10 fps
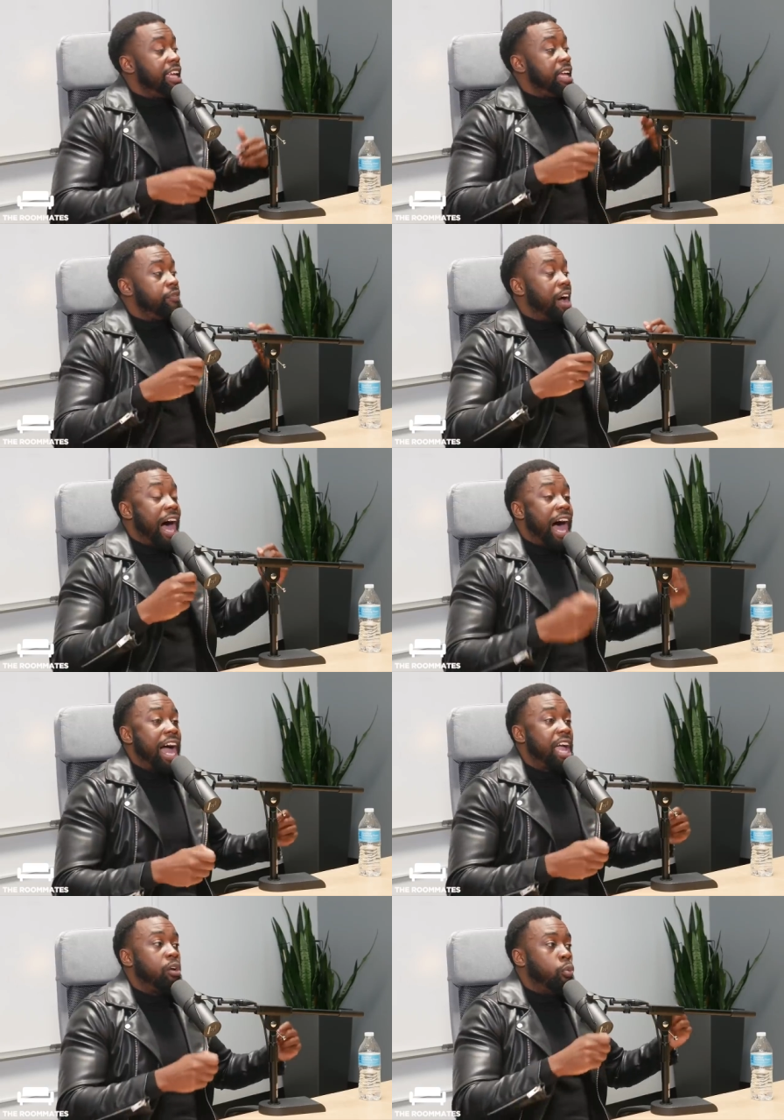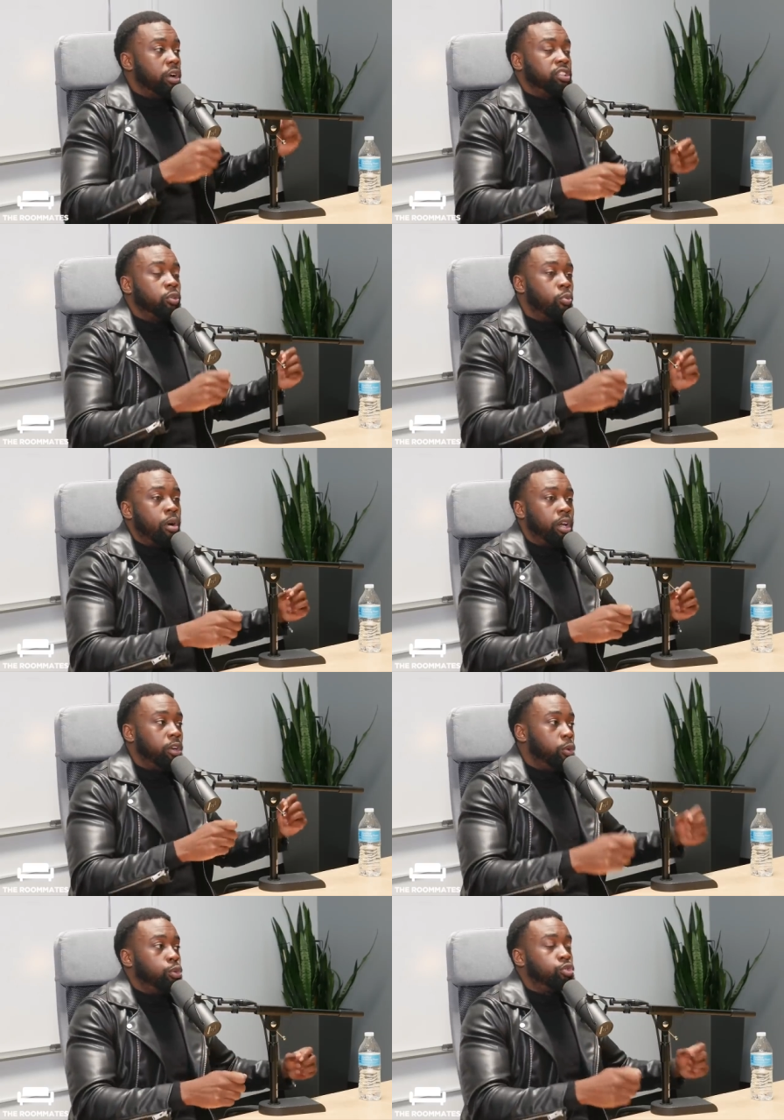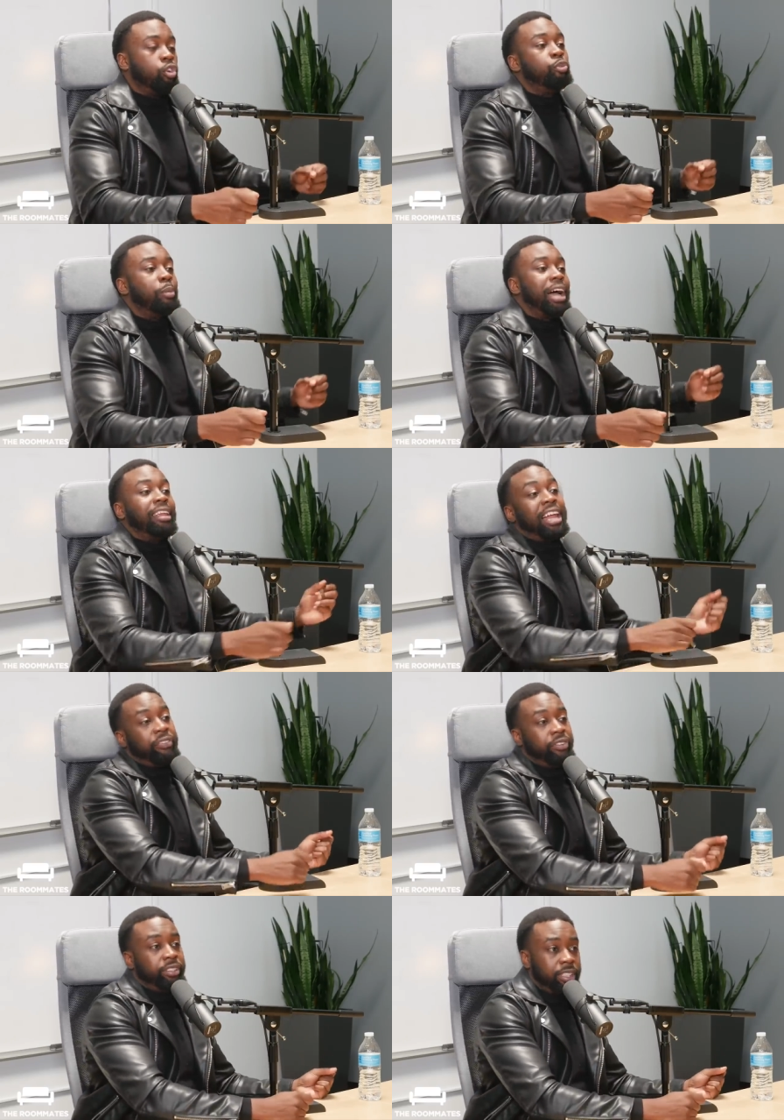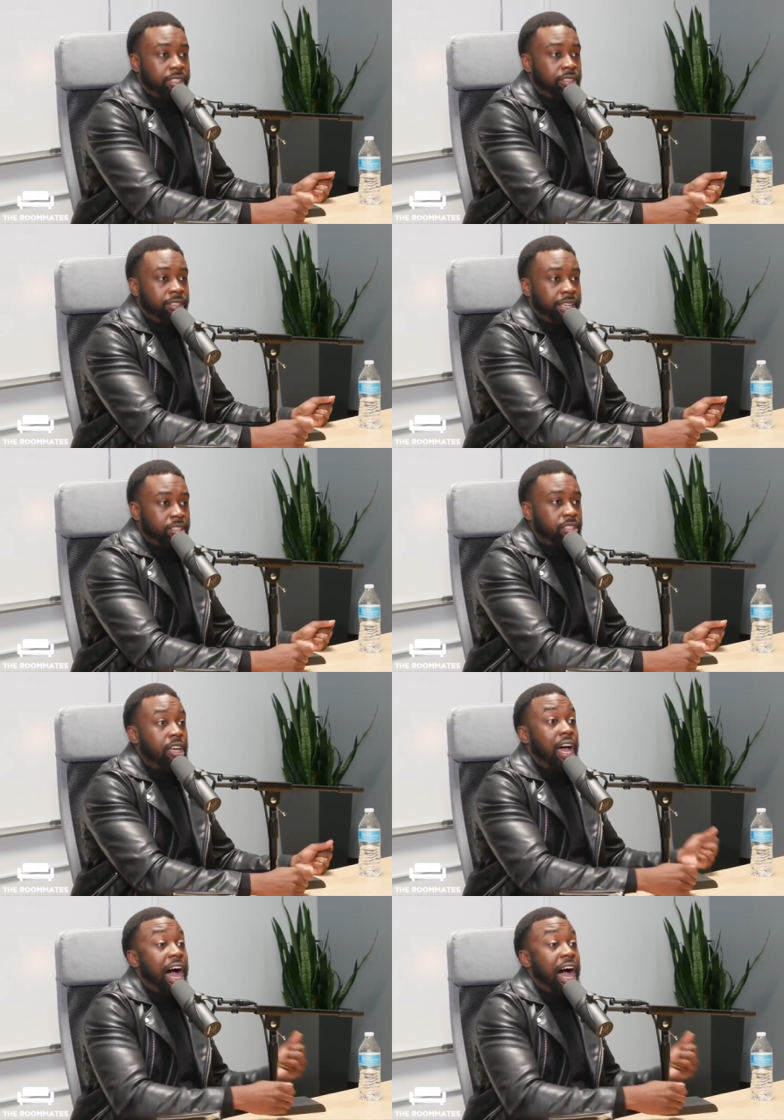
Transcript: if I was the one who drove my life into this ditch,